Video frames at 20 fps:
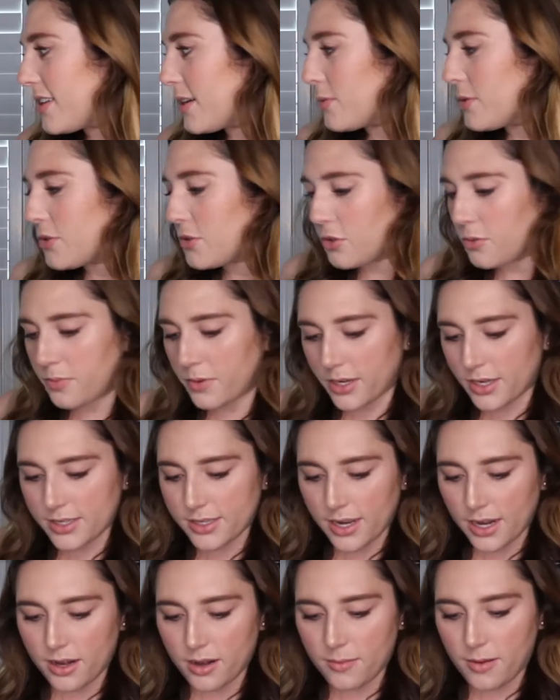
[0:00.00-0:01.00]
I was super
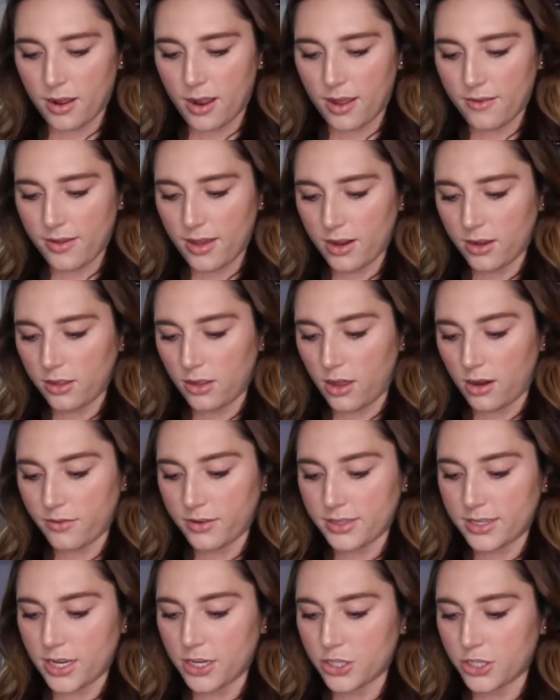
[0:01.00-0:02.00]
excited about. I've had a lot of
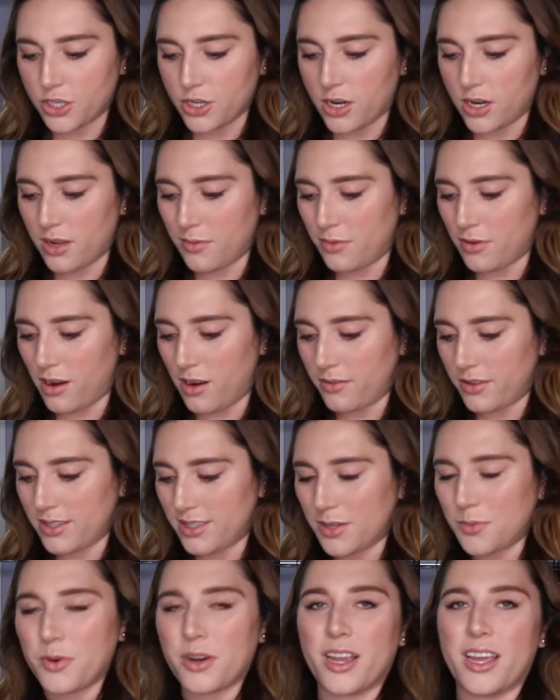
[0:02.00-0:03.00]
attention on it, but
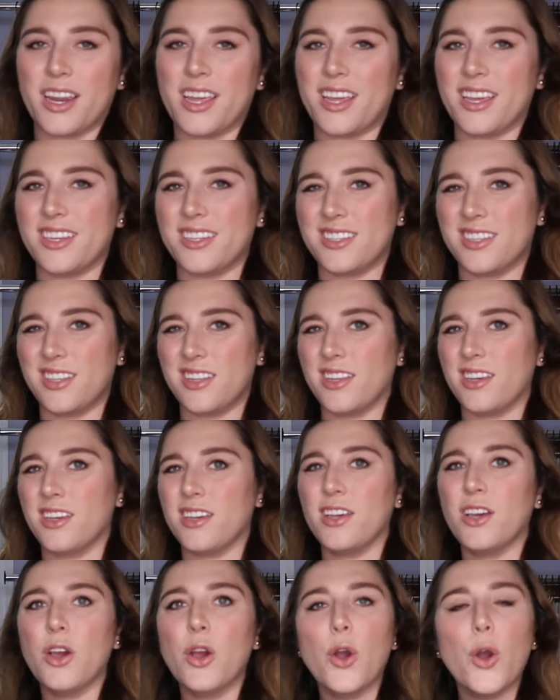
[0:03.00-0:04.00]
obviously we're getting into
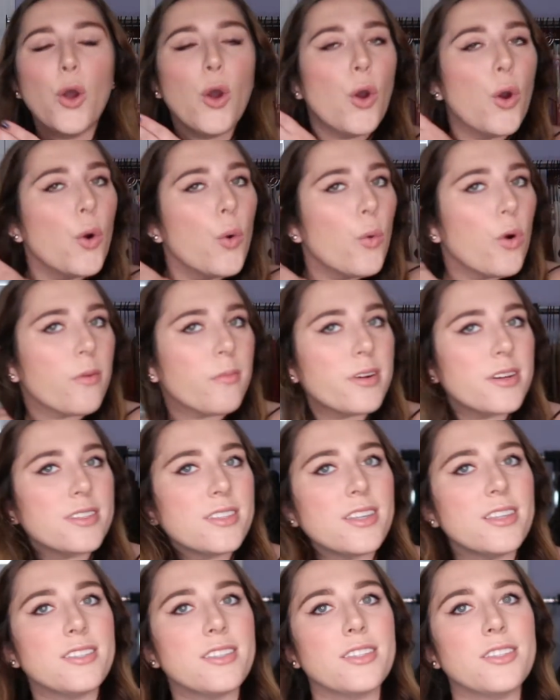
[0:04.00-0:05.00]
the warmer
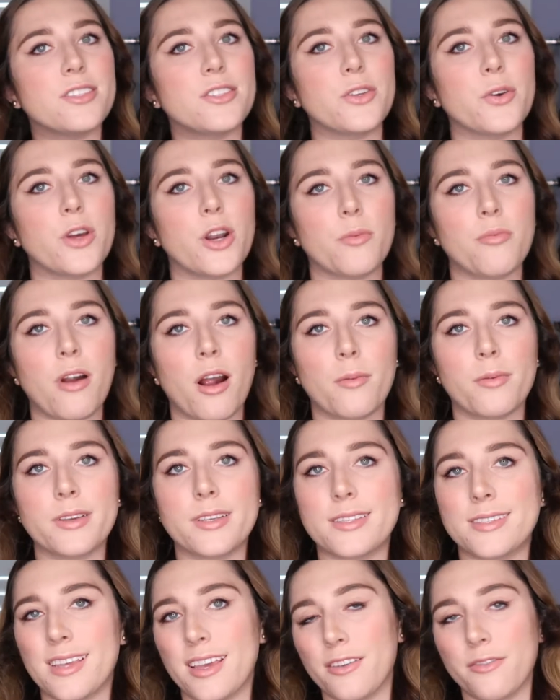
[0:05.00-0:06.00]
season, so it'll probably
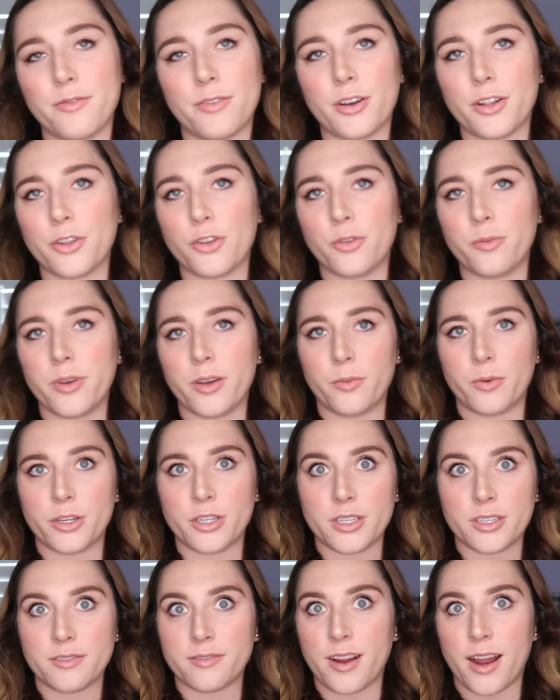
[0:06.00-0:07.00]
sit for a little bit,
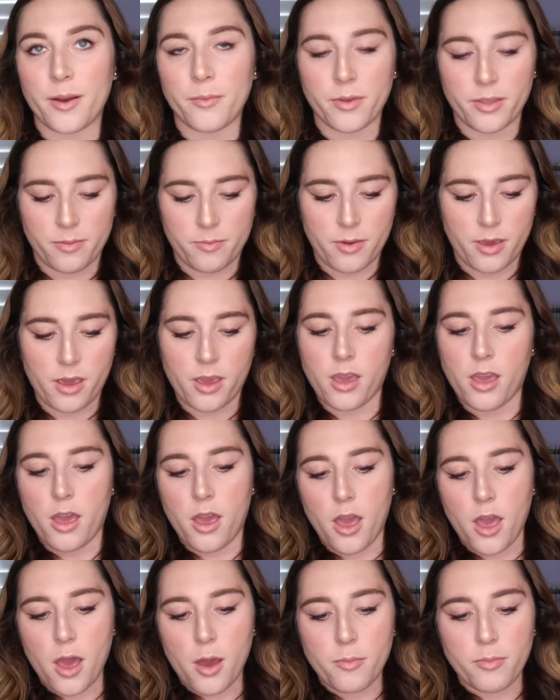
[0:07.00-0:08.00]
which is fine with me.
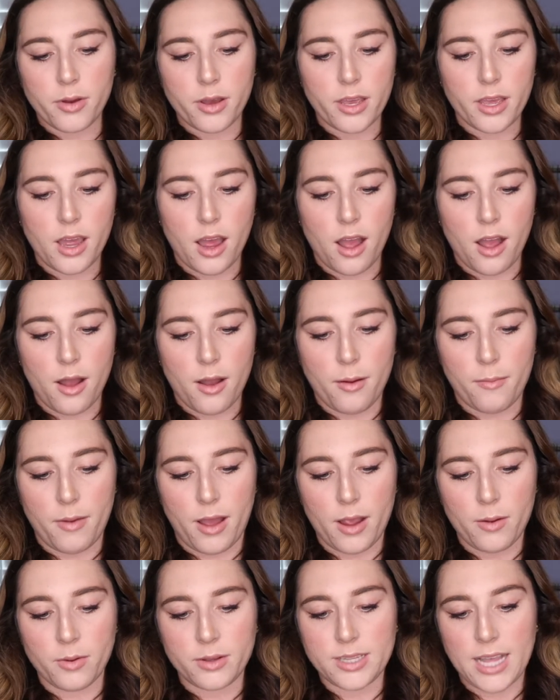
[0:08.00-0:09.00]
But
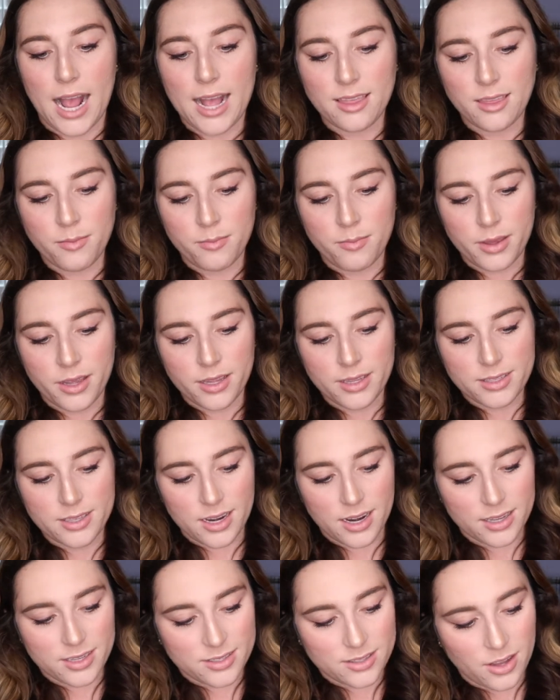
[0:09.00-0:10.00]
I was at the Bins
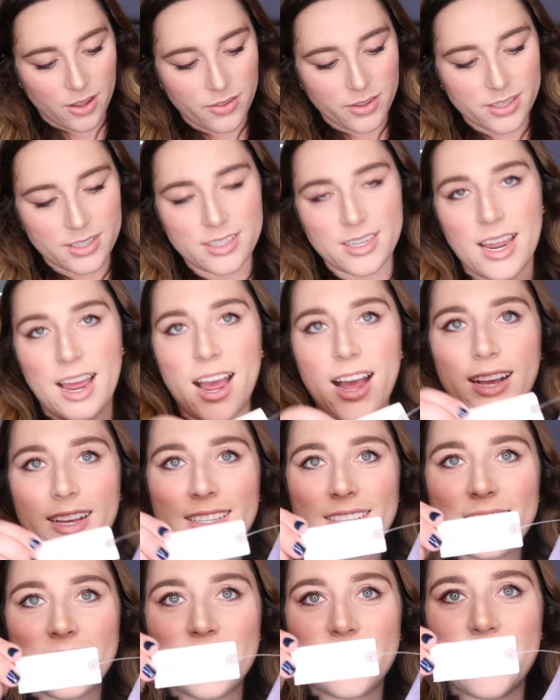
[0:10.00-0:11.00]
and I saw this
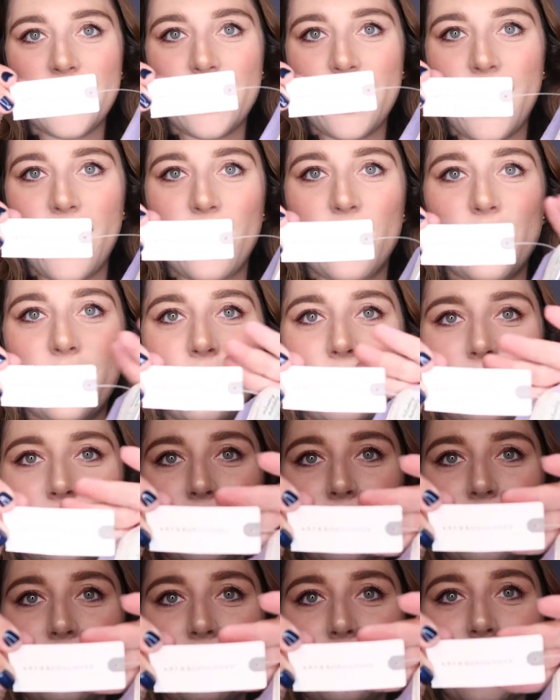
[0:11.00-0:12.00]
tag sticking out.
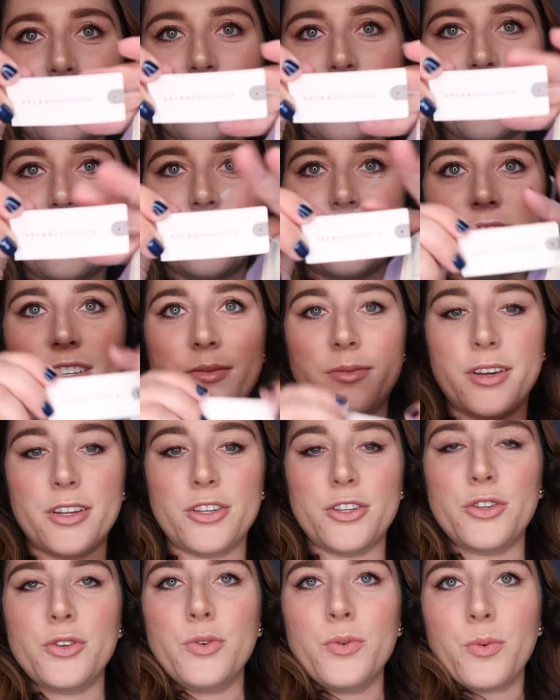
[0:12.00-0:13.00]
Oh my gosh, am I
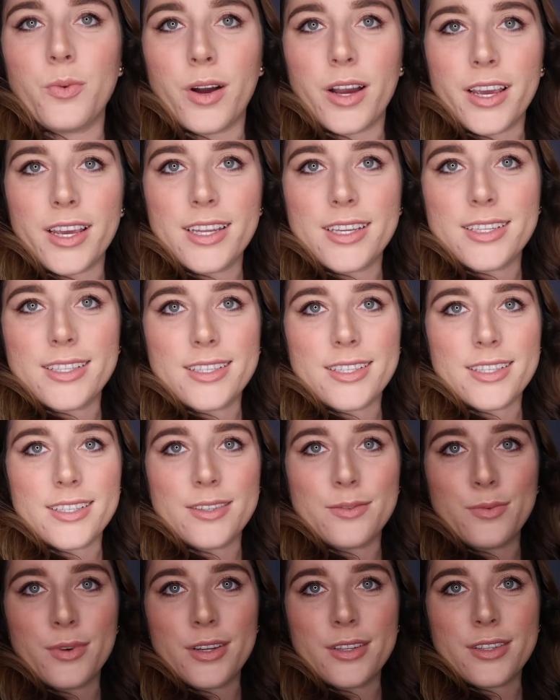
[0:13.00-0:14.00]
too white?
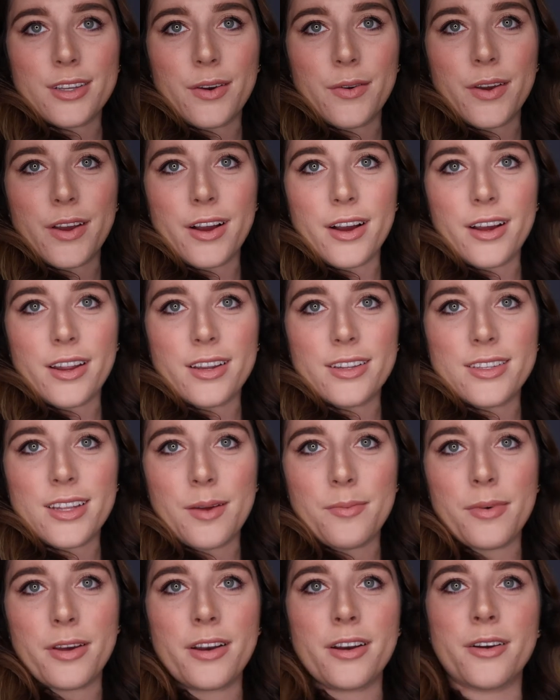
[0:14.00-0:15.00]
What is going on? Is
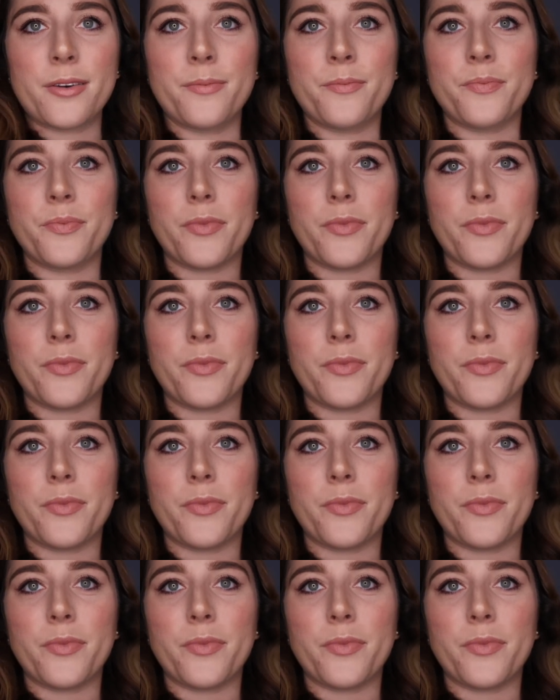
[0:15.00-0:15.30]
that better?